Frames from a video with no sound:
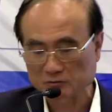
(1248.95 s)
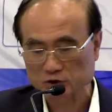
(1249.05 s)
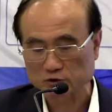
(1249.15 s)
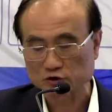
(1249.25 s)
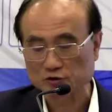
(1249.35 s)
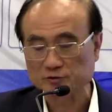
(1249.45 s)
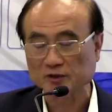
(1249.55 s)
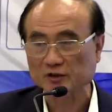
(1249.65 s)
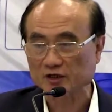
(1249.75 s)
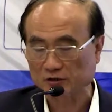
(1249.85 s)

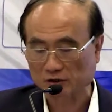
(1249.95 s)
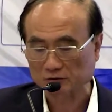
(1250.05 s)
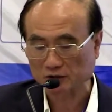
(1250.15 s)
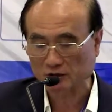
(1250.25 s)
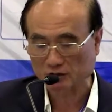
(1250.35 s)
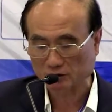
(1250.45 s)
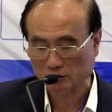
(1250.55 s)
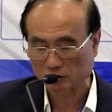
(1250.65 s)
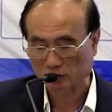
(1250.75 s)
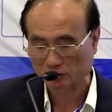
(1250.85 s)
transcription cannot
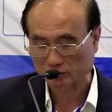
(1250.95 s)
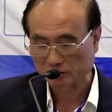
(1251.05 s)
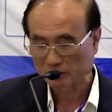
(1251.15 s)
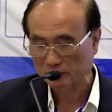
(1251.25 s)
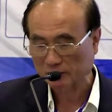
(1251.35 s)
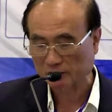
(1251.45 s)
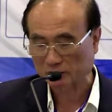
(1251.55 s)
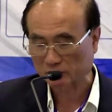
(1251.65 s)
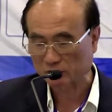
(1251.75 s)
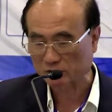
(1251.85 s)
go
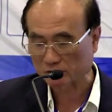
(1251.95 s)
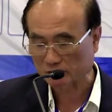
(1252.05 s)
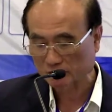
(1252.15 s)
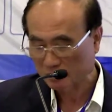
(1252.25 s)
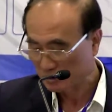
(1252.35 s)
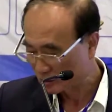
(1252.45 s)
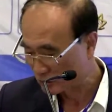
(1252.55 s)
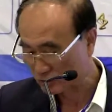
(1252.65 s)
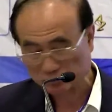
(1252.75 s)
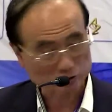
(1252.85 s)
on.
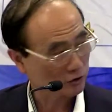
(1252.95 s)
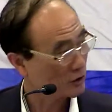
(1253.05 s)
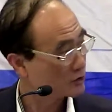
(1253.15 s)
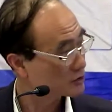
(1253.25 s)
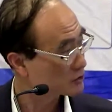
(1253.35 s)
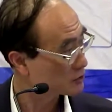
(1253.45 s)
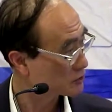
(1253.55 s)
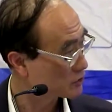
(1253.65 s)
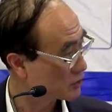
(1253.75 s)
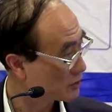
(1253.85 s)
So you can
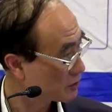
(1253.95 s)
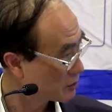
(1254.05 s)
see.